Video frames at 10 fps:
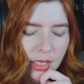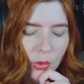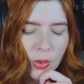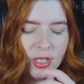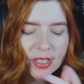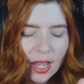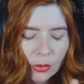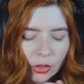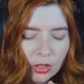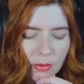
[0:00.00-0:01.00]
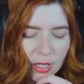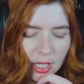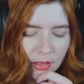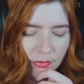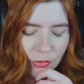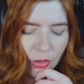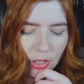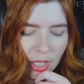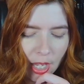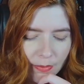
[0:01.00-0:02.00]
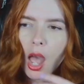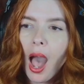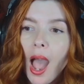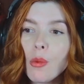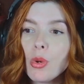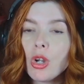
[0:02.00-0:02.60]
what does that really mean for the game? I would